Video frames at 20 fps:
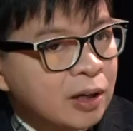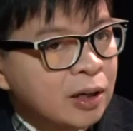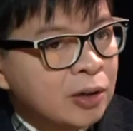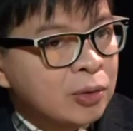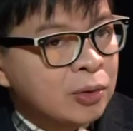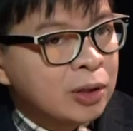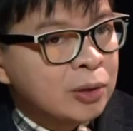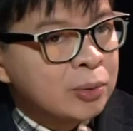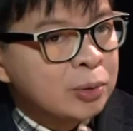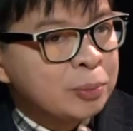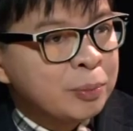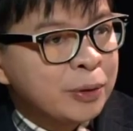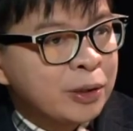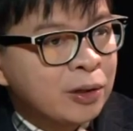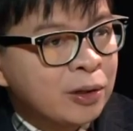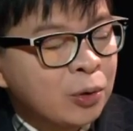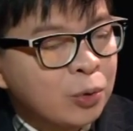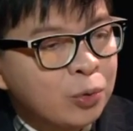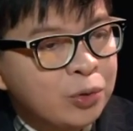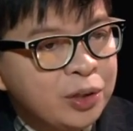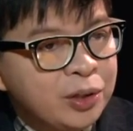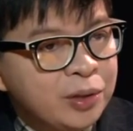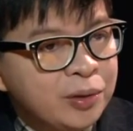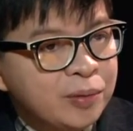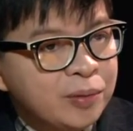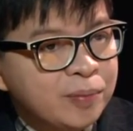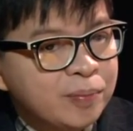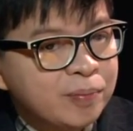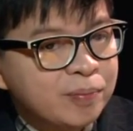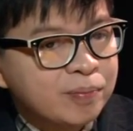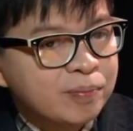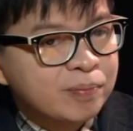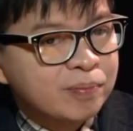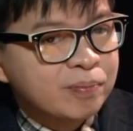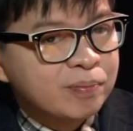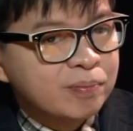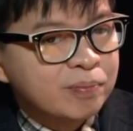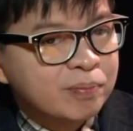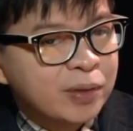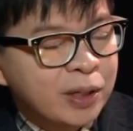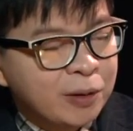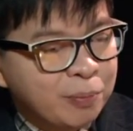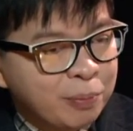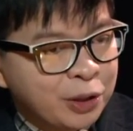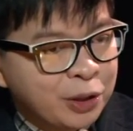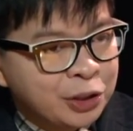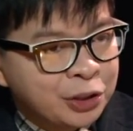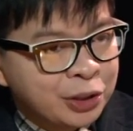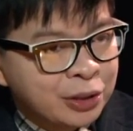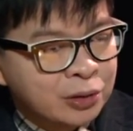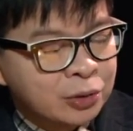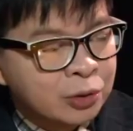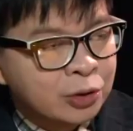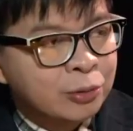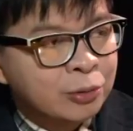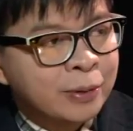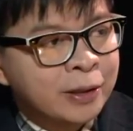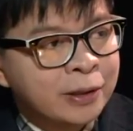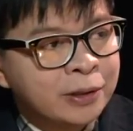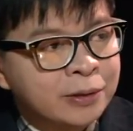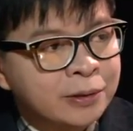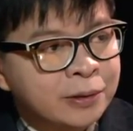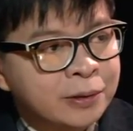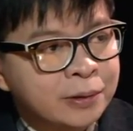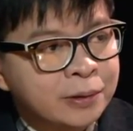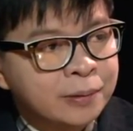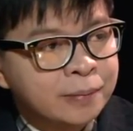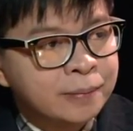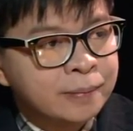How would be cloning beneficial to humanity?